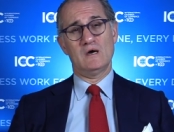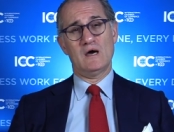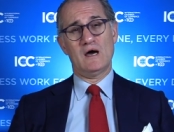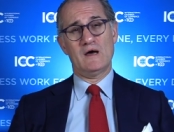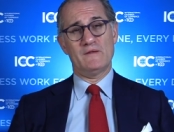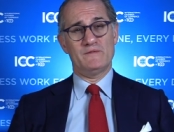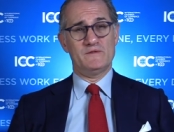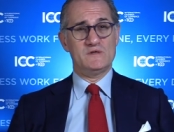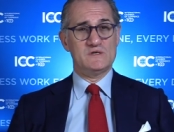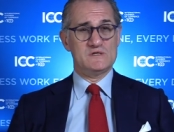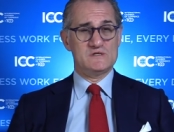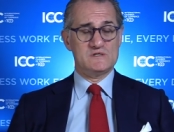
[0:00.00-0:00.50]

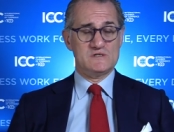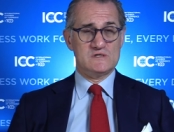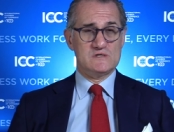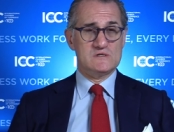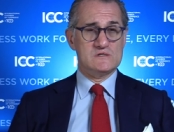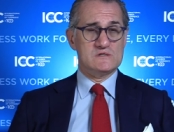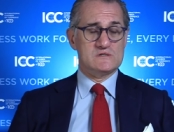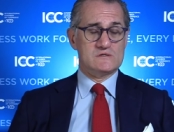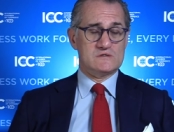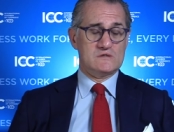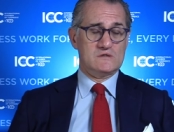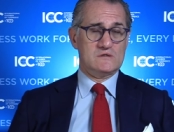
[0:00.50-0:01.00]
and this
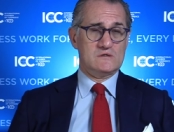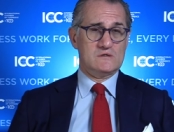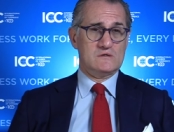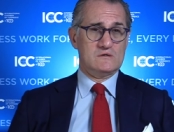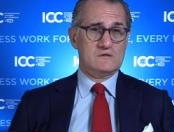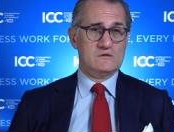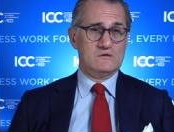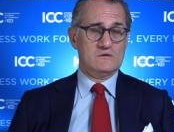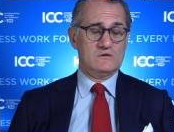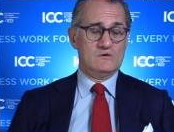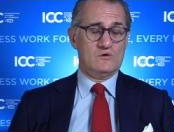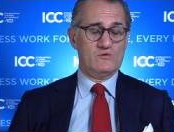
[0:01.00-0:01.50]
is,
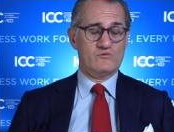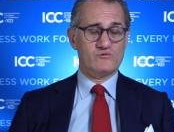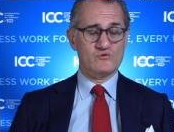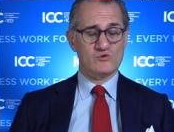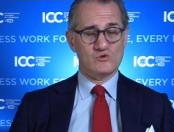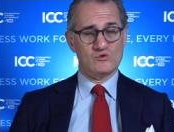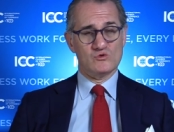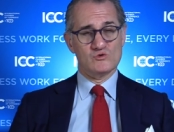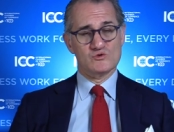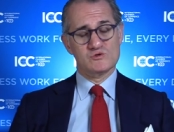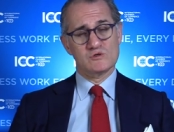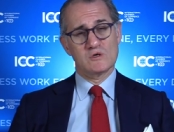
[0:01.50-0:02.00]
uh, uh, of
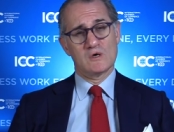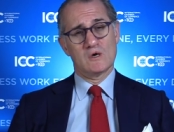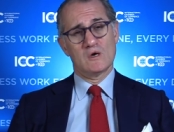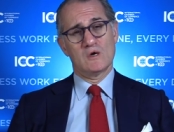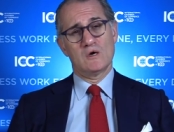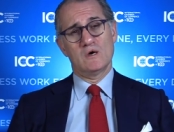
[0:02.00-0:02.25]
course,